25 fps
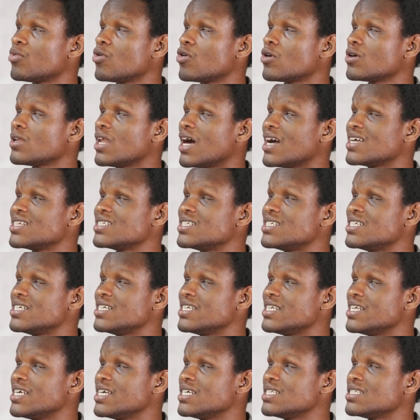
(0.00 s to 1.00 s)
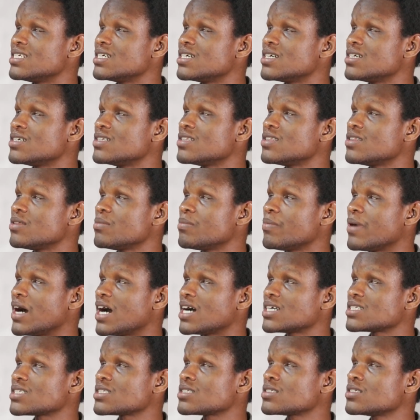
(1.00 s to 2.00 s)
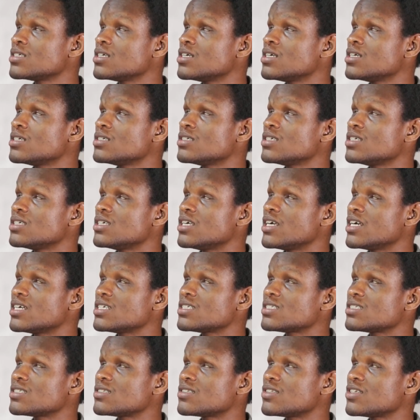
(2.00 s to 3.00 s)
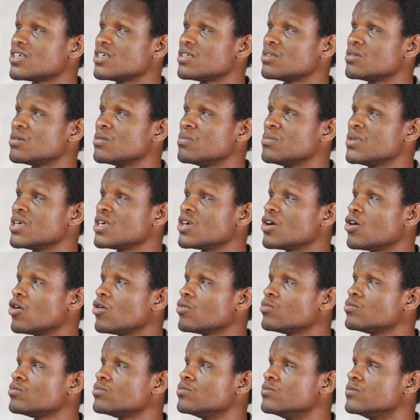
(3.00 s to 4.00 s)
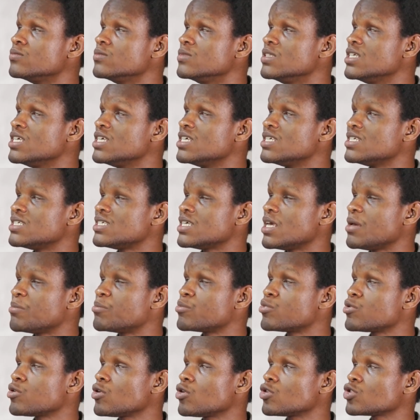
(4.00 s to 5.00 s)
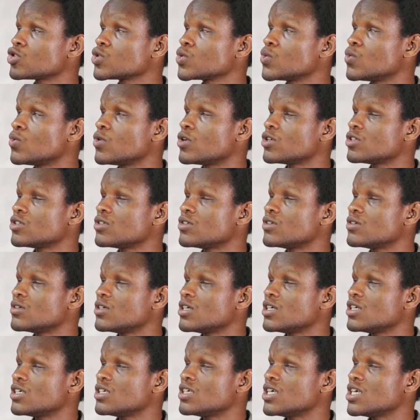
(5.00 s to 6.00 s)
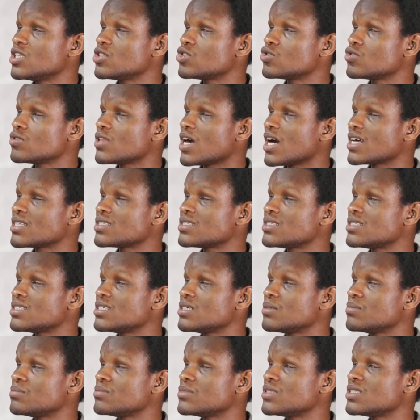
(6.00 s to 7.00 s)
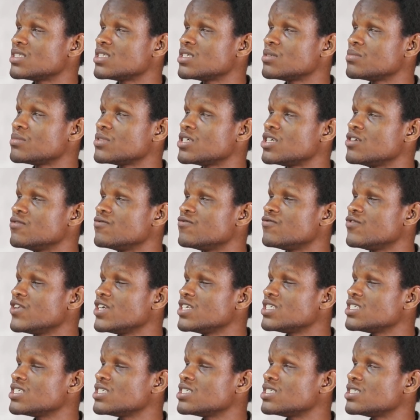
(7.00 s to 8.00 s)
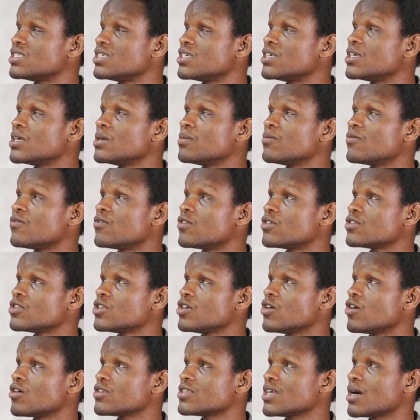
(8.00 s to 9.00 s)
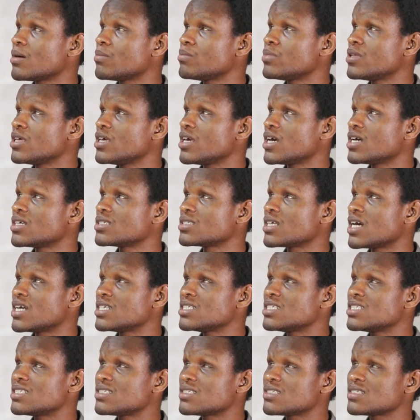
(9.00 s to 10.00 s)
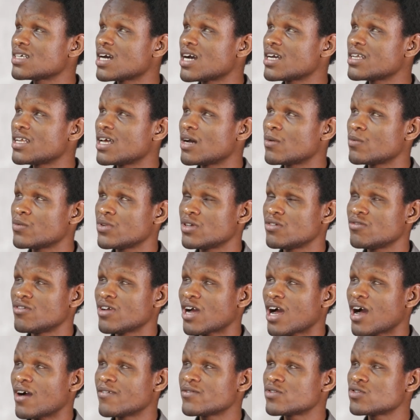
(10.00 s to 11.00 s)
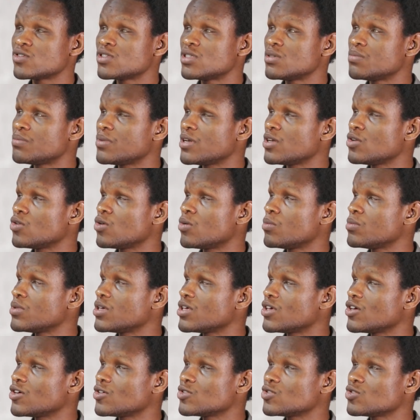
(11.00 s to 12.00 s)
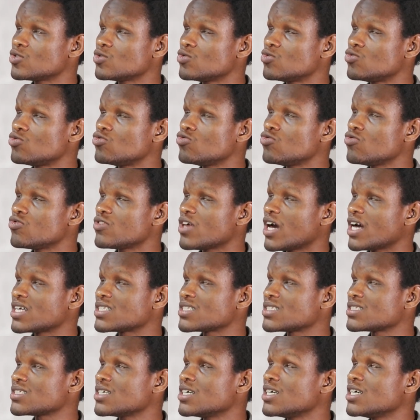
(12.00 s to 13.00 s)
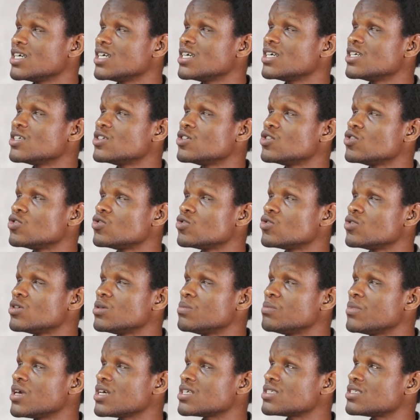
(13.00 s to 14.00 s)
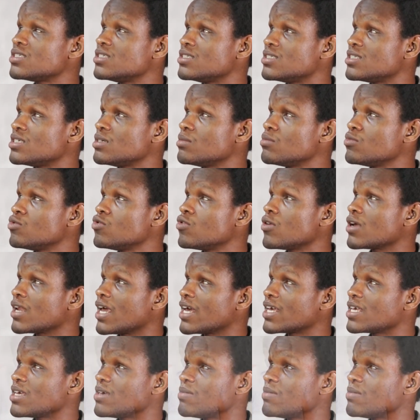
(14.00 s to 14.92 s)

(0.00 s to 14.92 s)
the ball and delayed the pass. Here's the thing, Mikel is a plus one to that team. He raises the game for the other players, and it's sad that we have to depend on Mikel to do that. You know, it makes the team look